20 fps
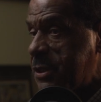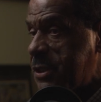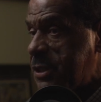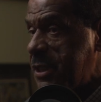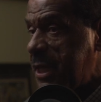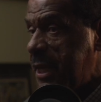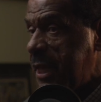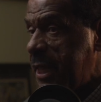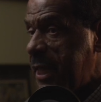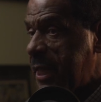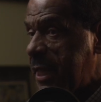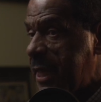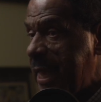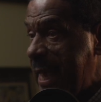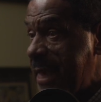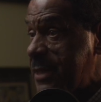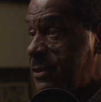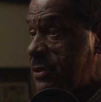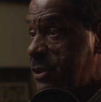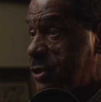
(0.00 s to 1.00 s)
City,
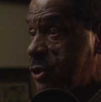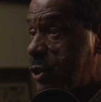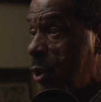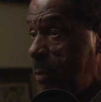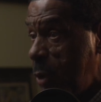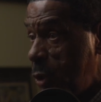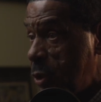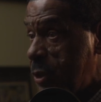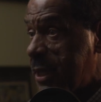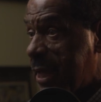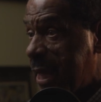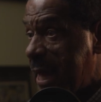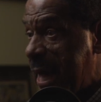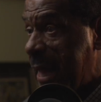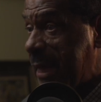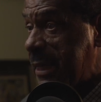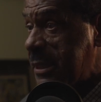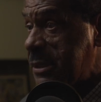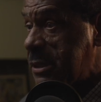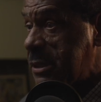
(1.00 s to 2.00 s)
Kansas Community College.